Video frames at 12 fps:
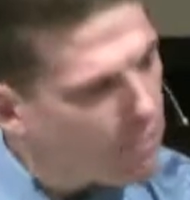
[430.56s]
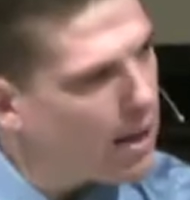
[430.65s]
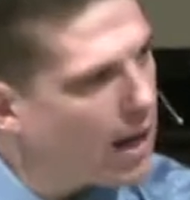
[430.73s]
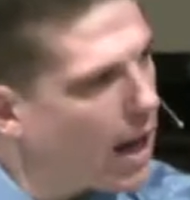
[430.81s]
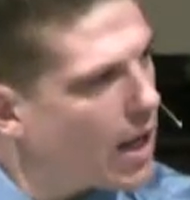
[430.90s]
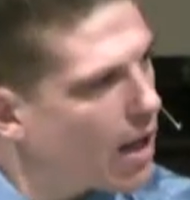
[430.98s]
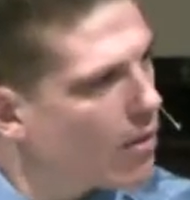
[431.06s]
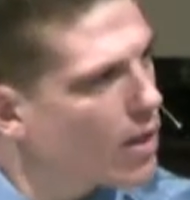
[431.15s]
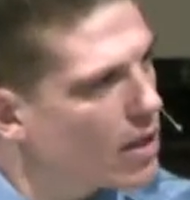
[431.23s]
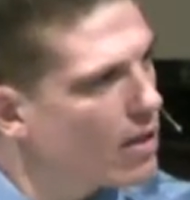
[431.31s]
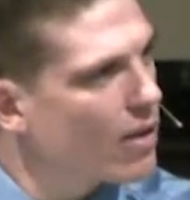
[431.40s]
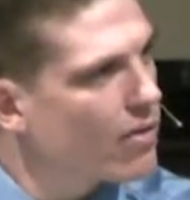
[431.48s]
man, I got to
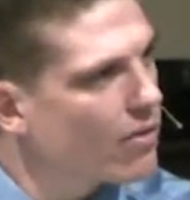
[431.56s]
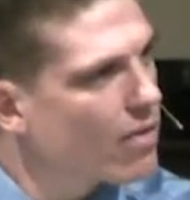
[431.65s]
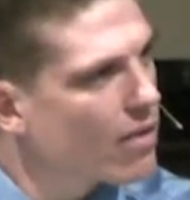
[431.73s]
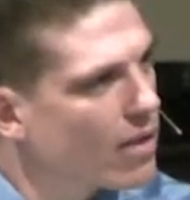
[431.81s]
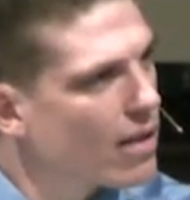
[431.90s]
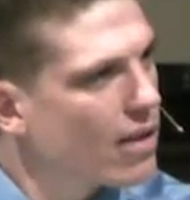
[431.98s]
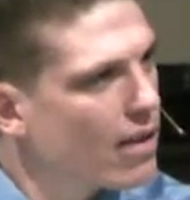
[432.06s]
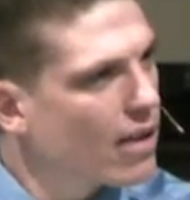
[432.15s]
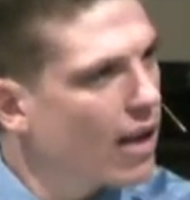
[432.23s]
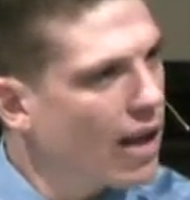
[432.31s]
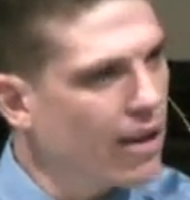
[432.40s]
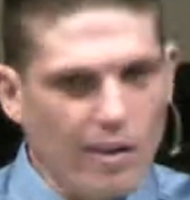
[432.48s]
read those.
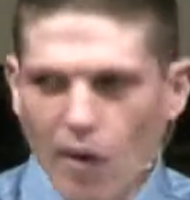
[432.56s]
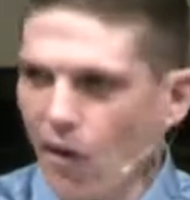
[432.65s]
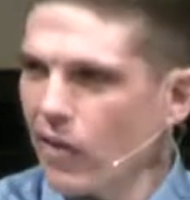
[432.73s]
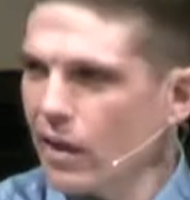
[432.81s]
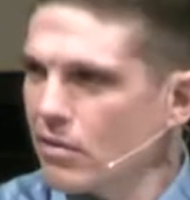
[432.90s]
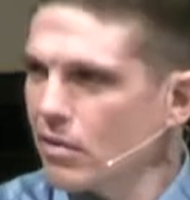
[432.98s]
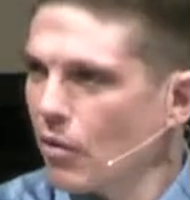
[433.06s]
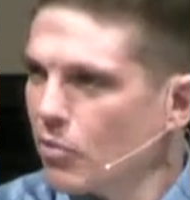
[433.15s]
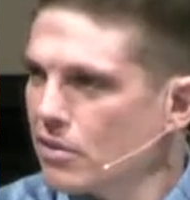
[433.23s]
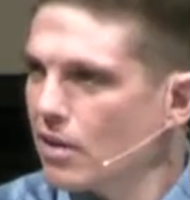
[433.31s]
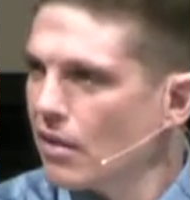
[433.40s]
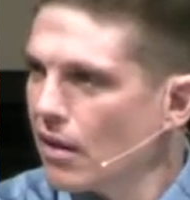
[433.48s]
I didn't know all that stuff
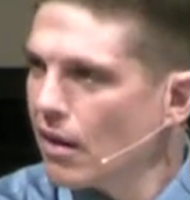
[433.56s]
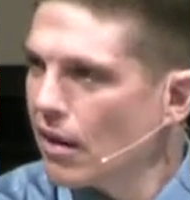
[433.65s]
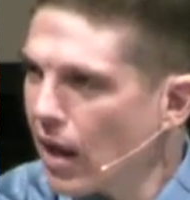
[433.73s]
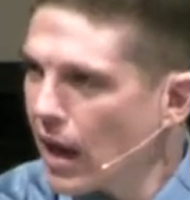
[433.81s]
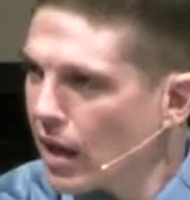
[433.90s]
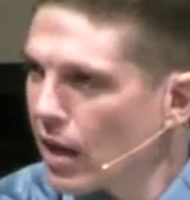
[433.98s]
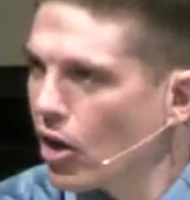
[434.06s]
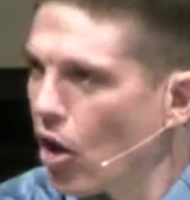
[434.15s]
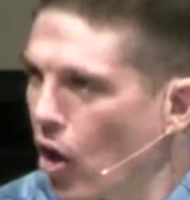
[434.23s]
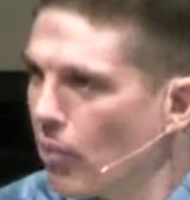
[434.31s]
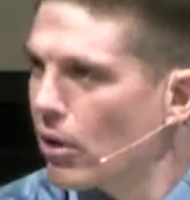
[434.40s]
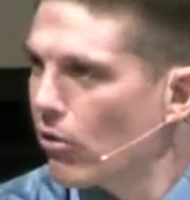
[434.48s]
was in there. I got to go
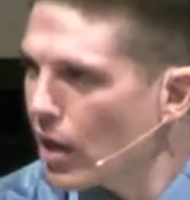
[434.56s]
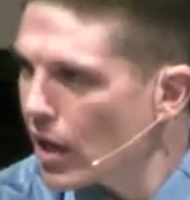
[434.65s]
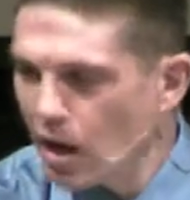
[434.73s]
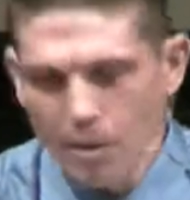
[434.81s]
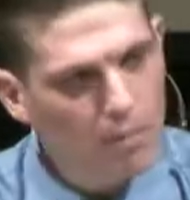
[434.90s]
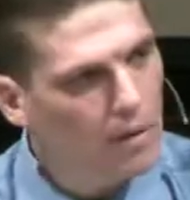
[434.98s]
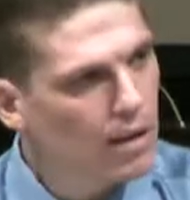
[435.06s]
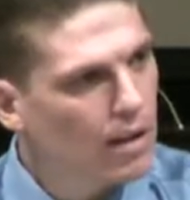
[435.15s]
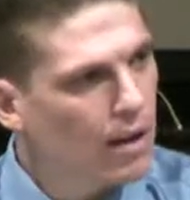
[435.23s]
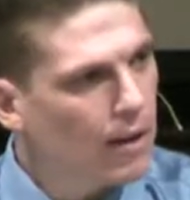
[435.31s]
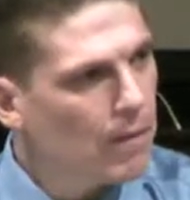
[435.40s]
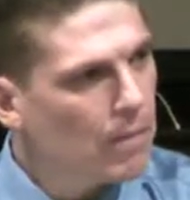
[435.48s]
home and read them.
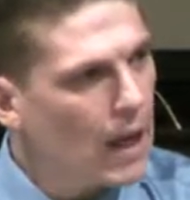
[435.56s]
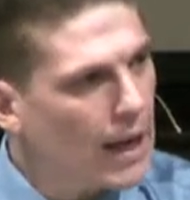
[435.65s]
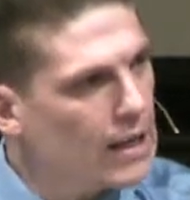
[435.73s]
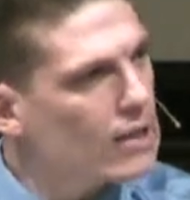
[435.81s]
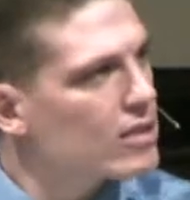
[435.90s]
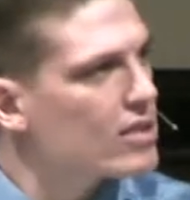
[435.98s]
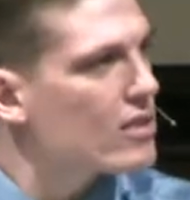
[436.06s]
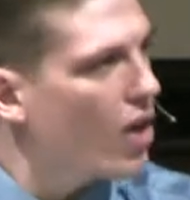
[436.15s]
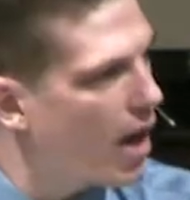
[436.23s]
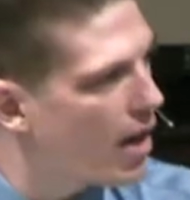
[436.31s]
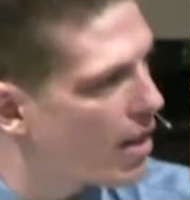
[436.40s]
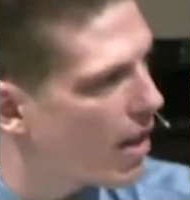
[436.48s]
I need to
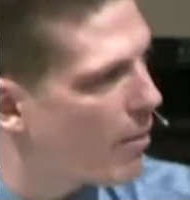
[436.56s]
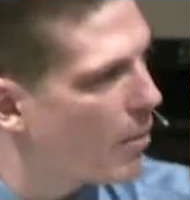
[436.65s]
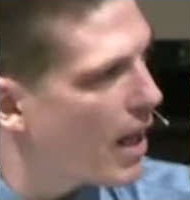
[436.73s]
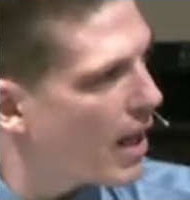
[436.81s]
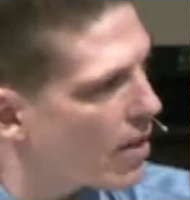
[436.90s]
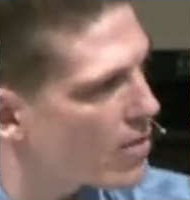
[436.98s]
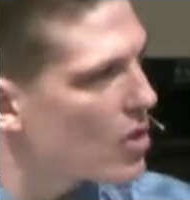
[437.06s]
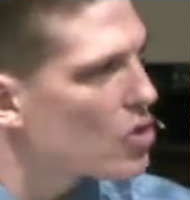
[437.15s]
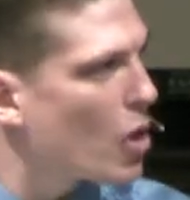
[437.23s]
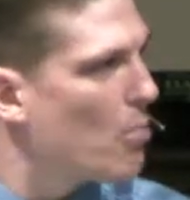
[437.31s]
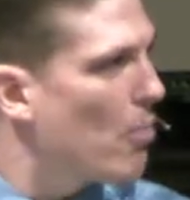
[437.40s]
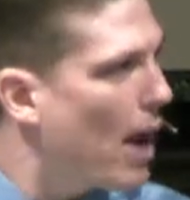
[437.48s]
study them. There's a
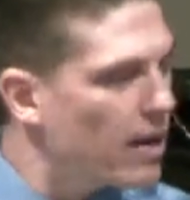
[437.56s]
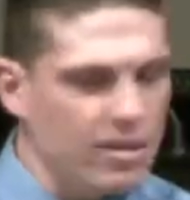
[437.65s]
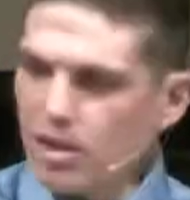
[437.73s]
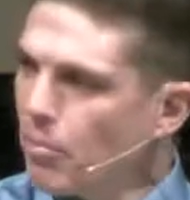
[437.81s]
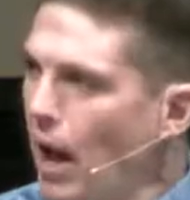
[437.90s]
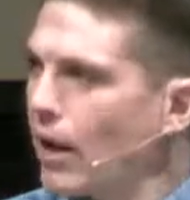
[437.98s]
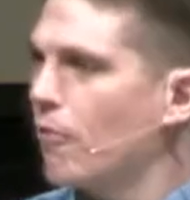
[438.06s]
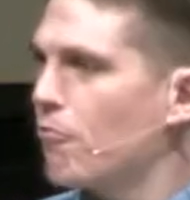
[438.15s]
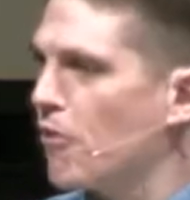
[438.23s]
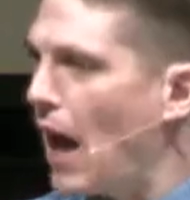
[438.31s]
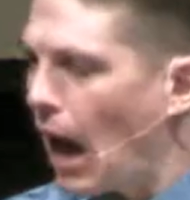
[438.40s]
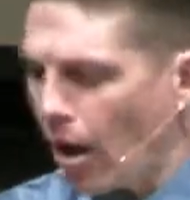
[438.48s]
tremendous amount of
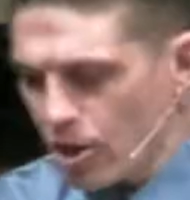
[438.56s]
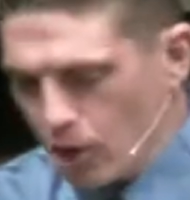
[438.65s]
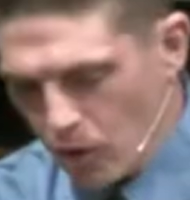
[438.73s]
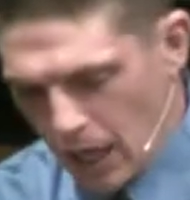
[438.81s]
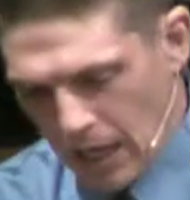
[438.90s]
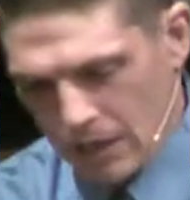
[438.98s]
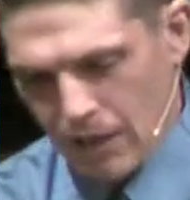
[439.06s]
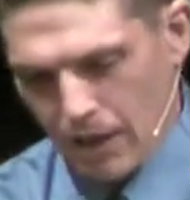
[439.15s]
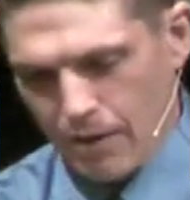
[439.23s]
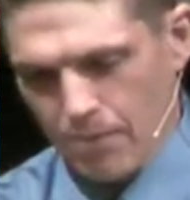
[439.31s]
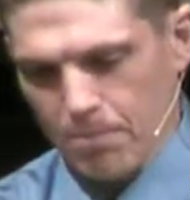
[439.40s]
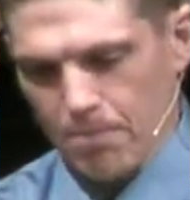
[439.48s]
value in
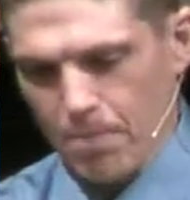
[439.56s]
them.